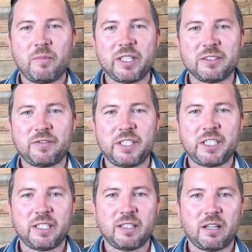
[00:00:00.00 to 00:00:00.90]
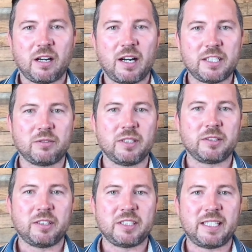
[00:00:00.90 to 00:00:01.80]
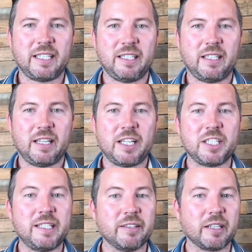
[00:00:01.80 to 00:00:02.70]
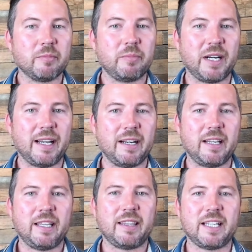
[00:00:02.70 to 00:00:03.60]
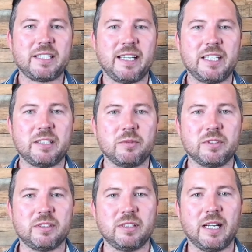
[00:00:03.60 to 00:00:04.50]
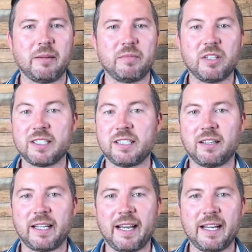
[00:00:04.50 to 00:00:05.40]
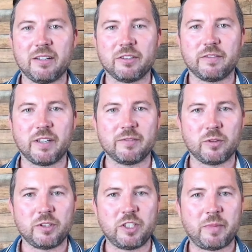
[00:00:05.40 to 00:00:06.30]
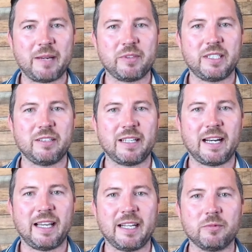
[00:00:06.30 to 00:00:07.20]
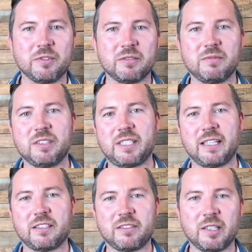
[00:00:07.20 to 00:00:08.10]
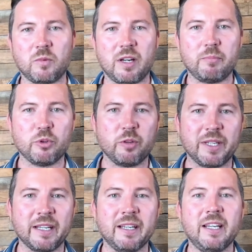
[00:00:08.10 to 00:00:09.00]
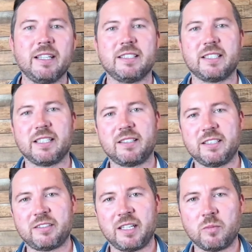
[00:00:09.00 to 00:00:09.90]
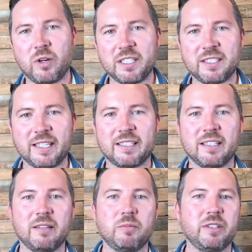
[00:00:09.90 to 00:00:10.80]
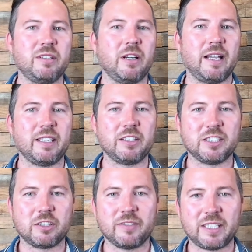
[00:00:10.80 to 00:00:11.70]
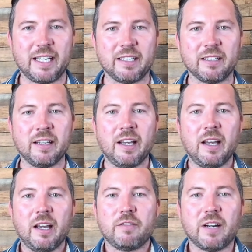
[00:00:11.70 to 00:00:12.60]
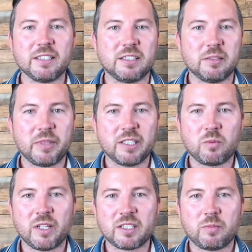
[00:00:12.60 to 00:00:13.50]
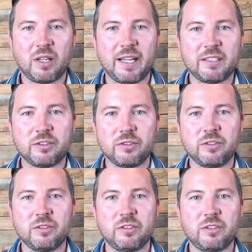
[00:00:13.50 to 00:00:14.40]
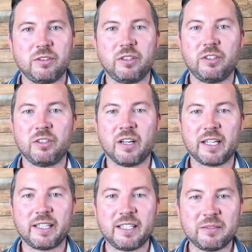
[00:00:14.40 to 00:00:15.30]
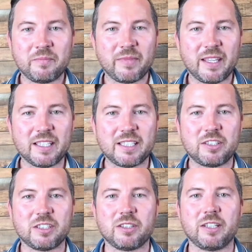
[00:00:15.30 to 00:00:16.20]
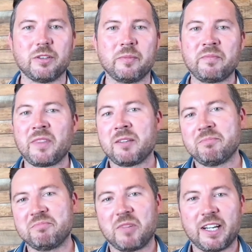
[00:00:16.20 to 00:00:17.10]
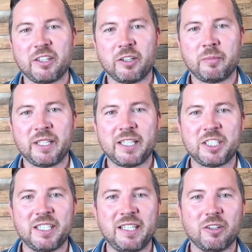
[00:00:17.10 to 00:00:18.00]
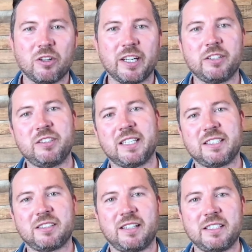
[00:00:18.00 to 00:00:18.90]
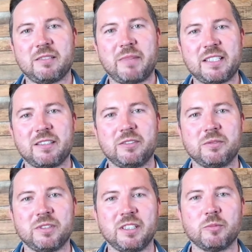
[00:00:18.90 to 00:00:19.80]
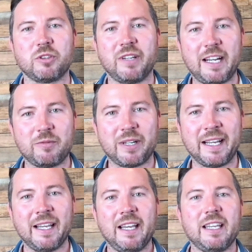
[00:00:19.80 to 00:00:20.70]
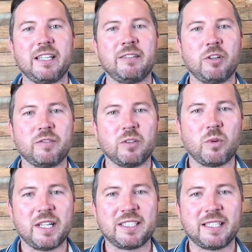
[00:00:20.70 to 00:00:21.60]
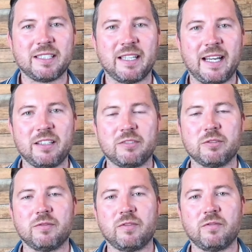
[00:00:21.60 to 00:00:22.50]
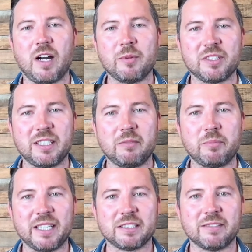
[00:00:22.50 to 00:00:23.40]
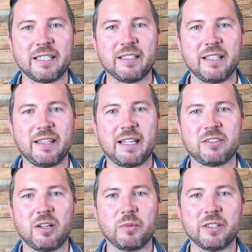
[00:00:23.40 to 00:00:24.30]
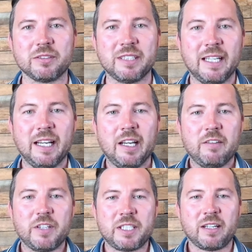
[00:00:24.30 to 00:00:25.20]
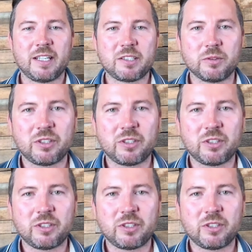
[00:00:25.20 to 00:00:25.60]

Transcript: When I was finishing high school, I was going to study engineering, but at that stage it was um, nineteen ninety-eight, on the front of all the newspapers here in Adelaide. It was South Australian wine booming, success of the Australian wine sector. We'd, I think, just overtaken France as the biggest wine supplier to, to the United Kingdom, et cetera. So I thought, hmm, I can go and be an engineer, or I could use that science and math skills in a more creative way and get involved in the wine sector that had this real vibrancy and buzz around it at that time when I was finishing high school.